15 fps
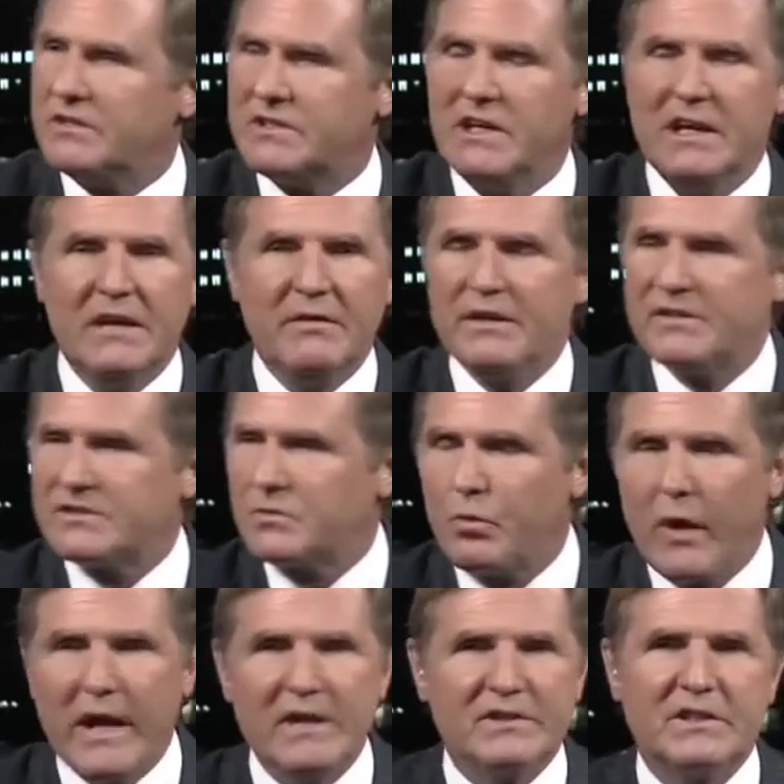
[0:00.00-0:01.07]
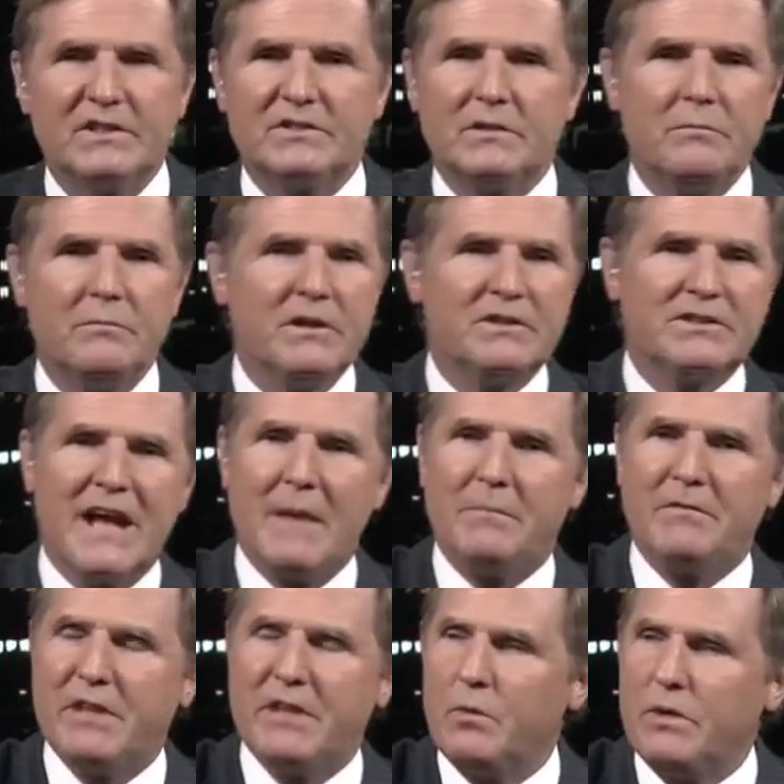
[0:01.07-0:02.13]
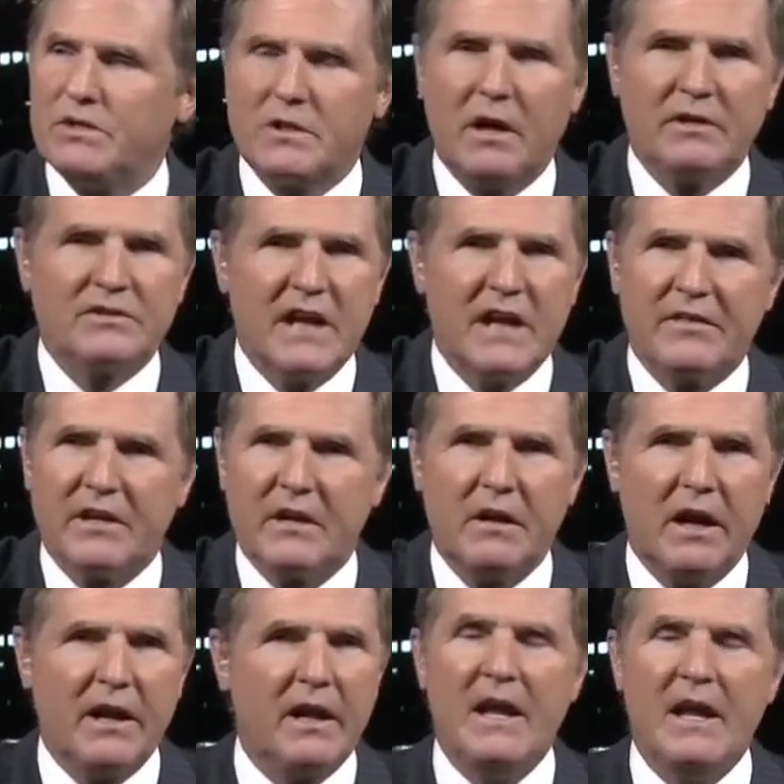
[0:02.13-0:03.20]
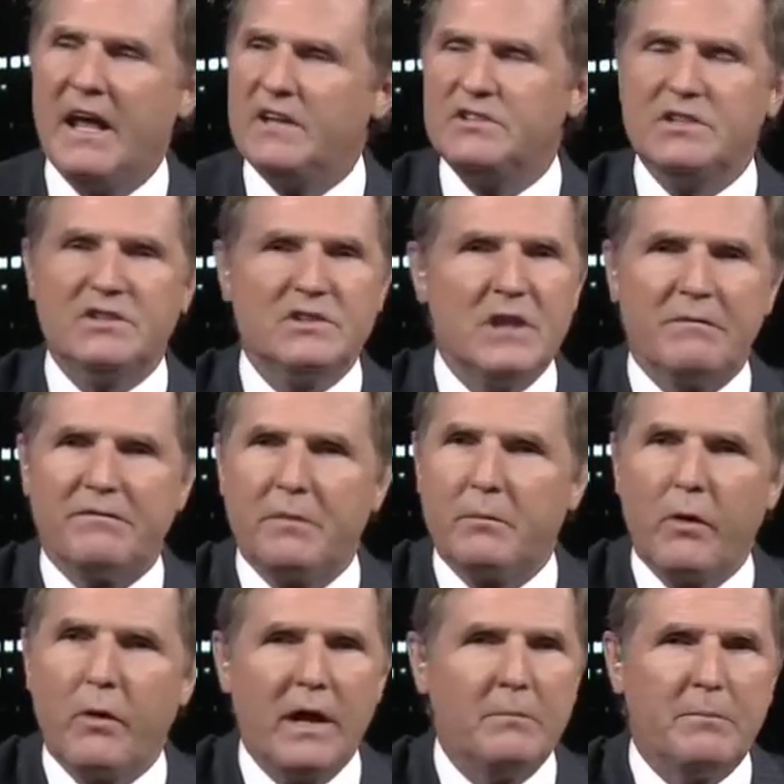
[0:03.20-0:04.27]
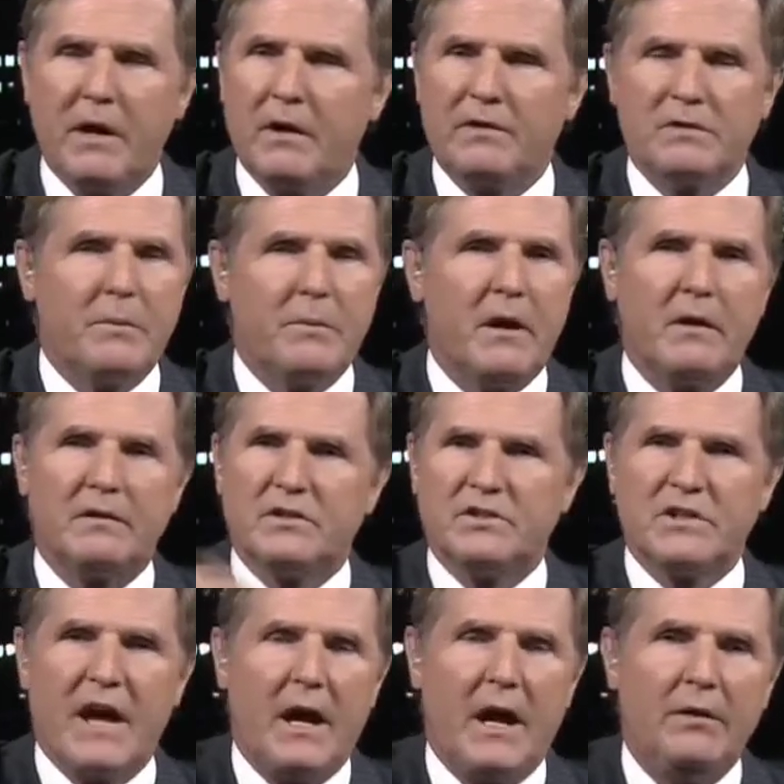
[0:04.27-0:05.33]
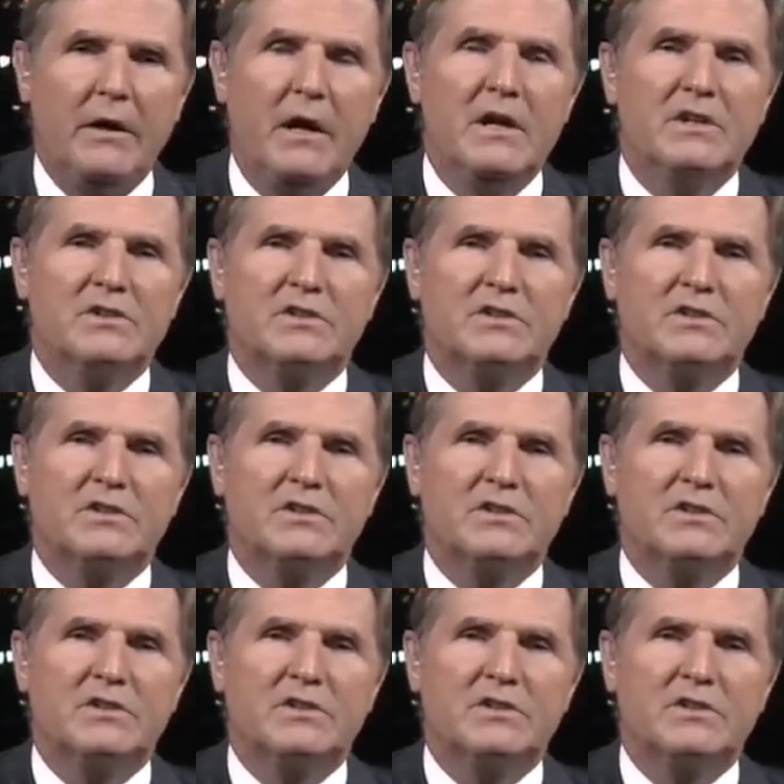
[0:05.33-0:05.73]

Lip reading: This racism, this type of thing we saw in South Carolina has just jumped from grandparent to parent to child.